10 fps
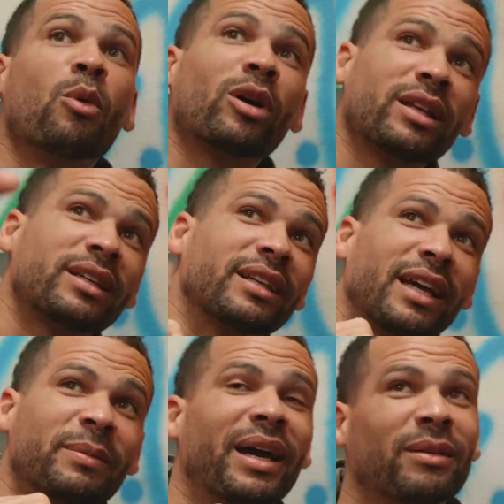More Than a
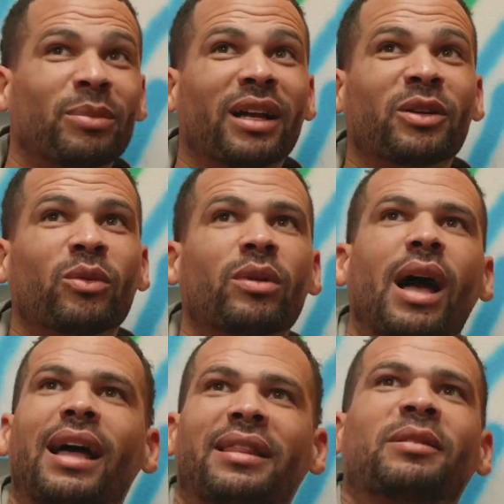Game had probably
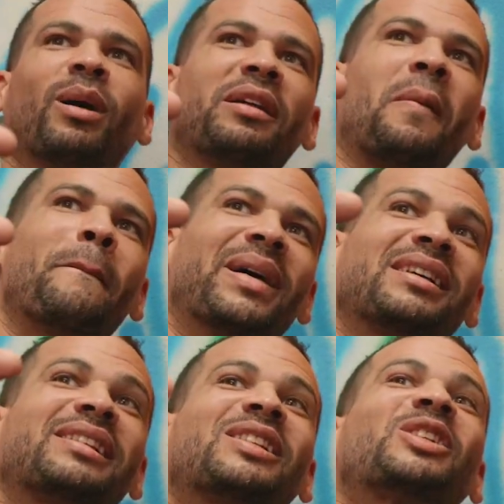the
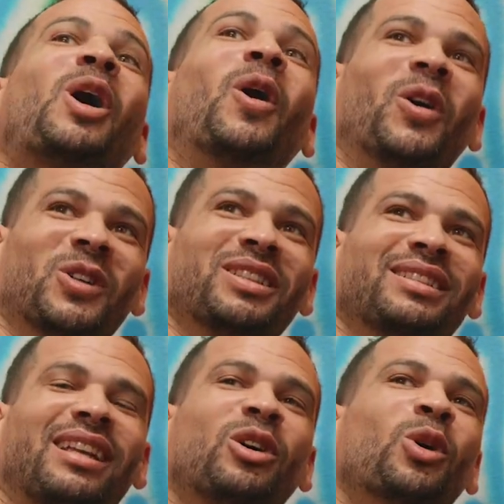best song,
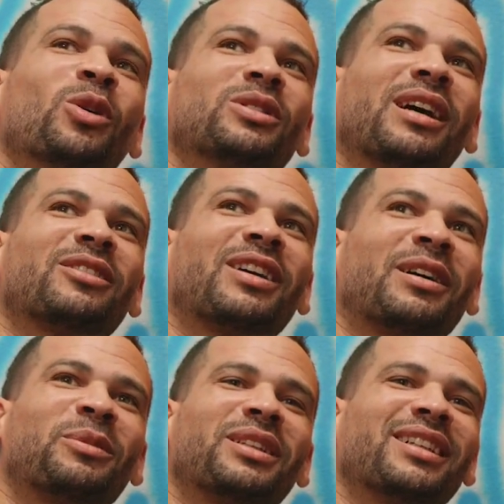not the whole
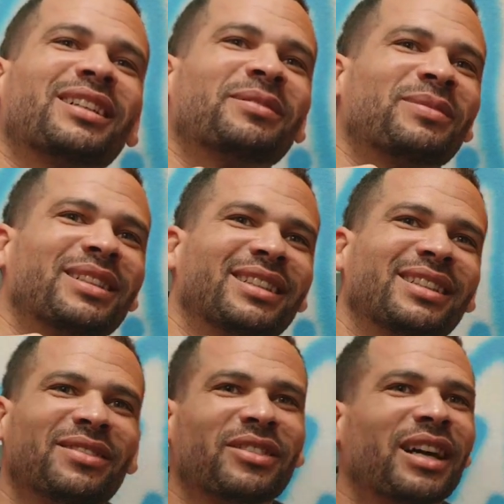soundtrack,
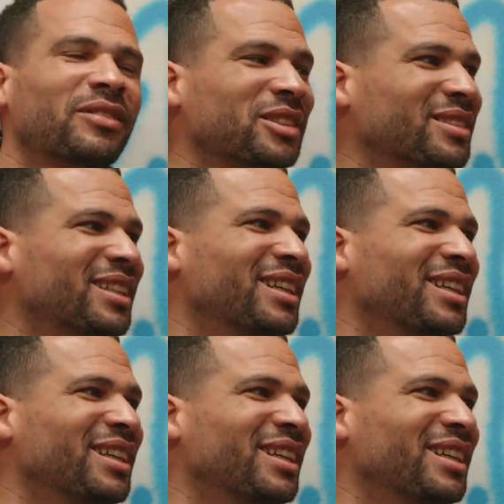but Forever.